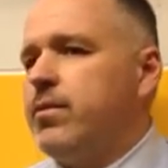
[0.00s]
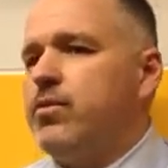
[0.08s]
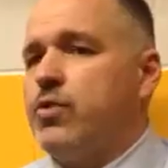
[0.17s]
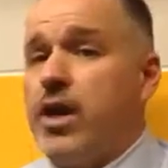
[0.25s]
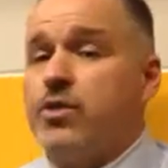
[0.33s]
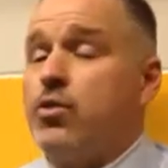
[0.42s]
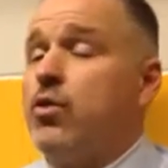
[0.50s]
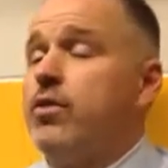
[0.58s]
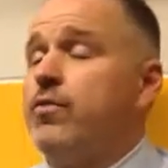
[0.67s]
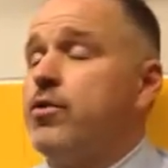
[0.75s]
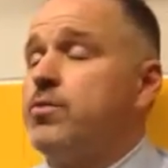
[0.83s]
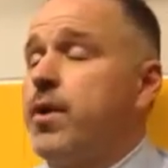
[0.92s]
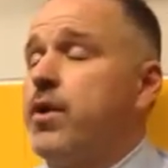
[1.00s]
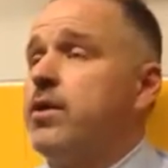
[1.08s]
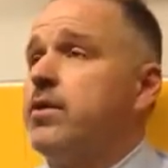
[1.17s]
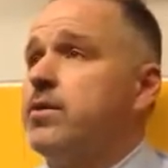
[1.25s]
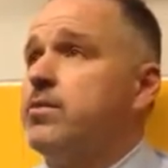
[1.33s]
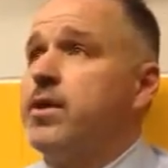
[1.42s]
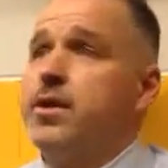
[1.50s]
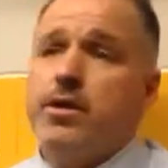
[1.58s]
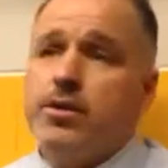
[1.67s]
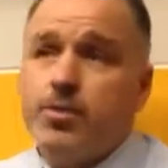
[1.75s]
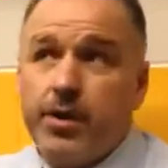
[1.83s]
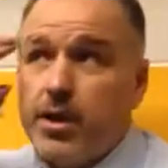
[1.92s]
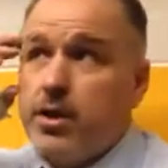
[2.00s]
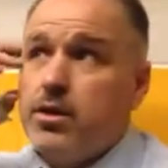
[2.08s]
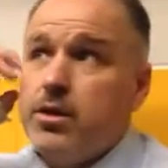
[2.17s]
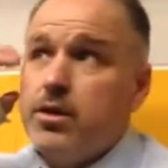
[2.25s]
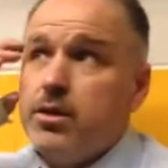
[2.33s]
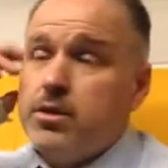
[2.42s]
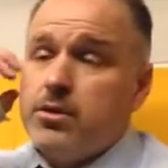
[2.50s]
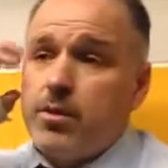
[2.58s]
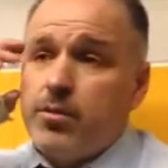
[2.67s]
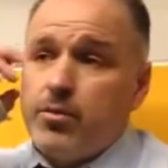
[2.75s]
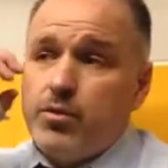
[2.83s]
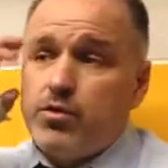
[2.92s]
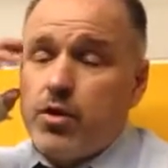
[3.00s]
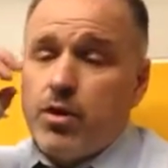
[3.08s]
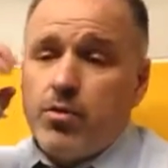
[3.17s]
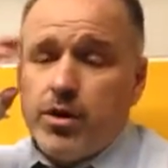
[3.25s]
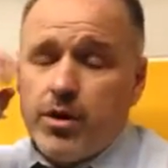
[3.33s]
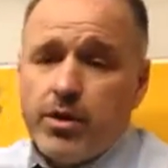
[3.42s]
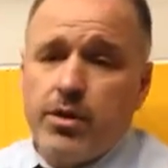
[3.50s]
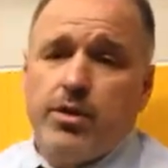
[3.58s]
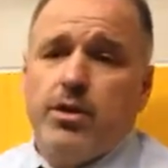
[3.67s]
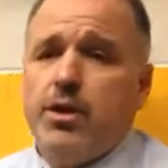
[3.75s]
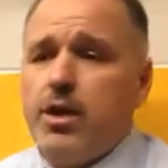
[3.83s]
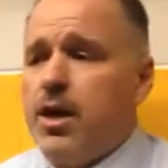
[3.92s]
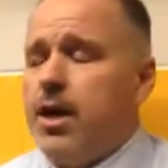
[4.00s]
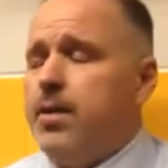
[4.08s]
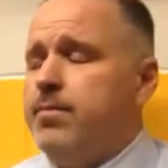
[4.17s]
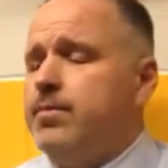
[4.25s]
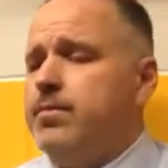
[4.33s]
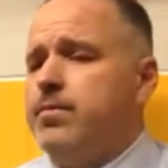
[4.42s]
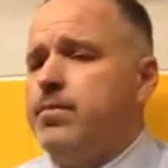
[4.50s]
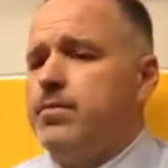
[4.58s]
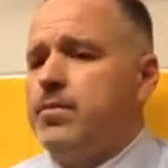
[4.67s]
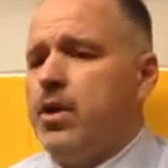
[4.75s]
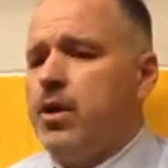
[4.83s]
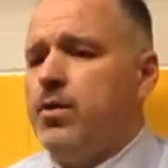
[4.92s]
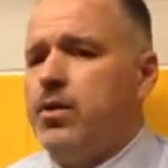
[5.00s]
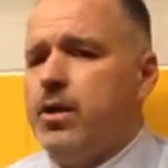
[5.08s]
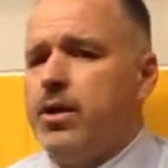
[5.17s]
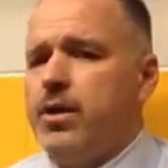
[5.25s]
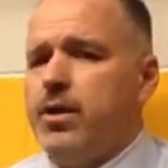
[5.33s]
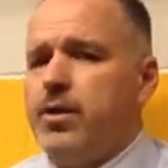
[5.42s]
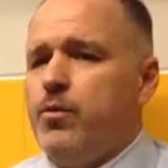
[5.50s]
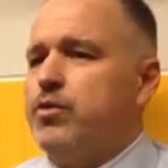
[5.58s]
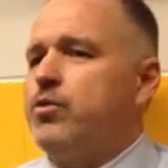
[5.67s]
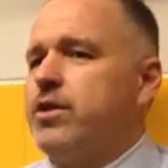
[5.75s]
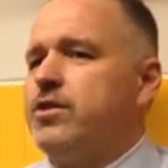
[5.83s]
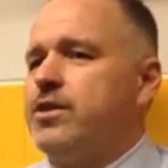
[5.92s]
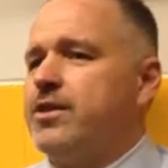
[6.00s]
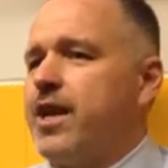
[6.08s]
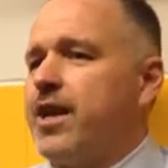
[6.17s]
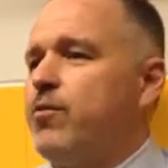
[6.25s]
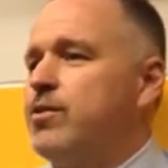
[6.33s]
um, trying to score in the first period. It's been, uh, something we struggled. With. Um, you know, and we stretched in the second.